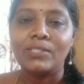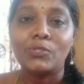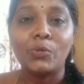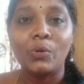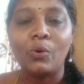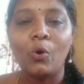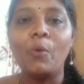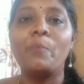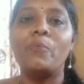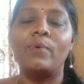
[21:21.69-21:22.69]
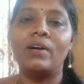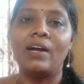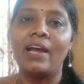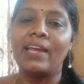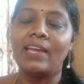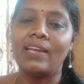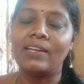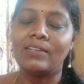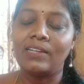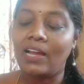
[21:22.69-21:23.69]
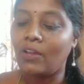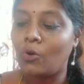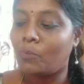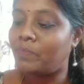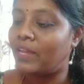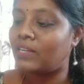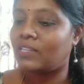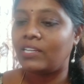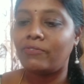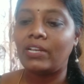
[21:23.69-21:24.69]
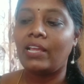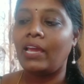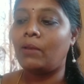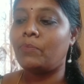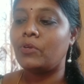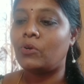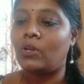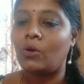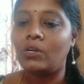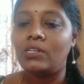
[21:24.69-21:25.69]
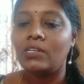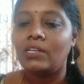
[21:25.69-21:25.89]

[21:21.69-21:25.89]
So I hope that it will help you a lot.